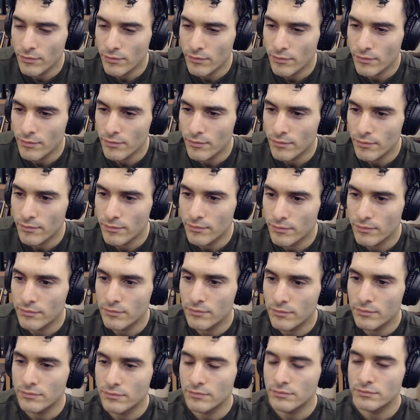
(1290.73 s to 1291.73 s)

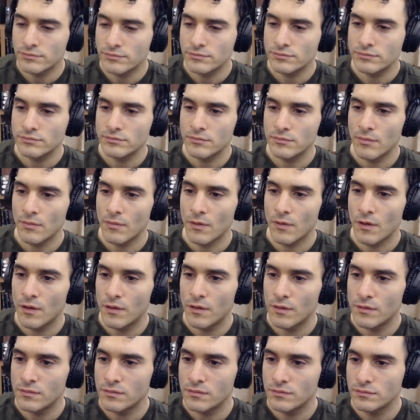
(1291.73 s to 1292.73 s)

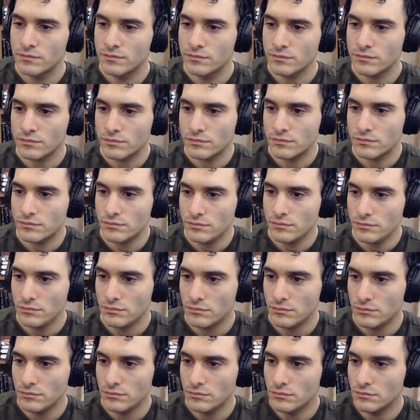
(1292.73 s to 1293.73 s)

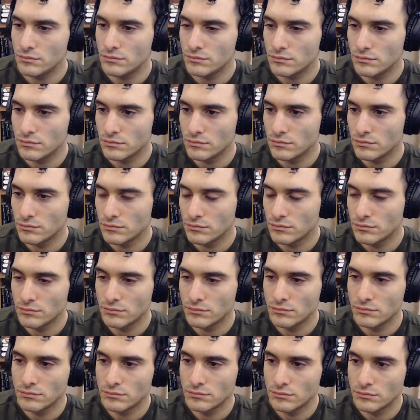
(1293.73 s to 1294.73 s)

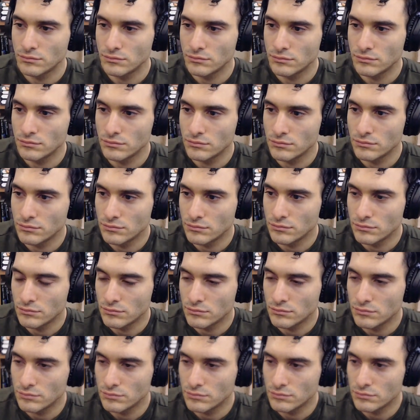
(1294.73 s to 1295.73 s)

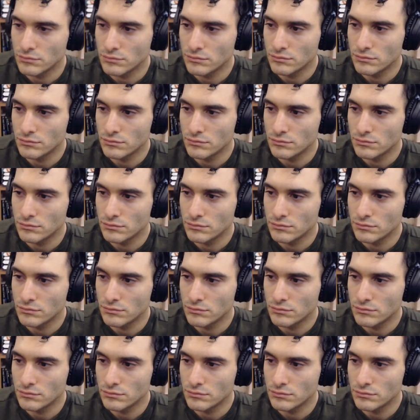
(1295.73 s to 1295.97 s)
(not speaking)